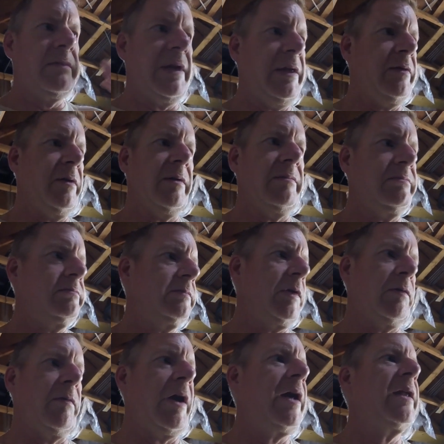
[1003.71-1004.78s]
either
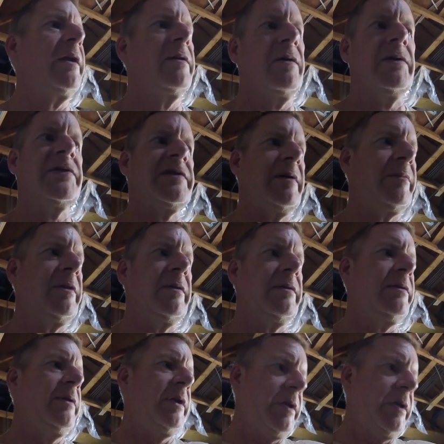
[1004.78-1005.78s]
riding it all summer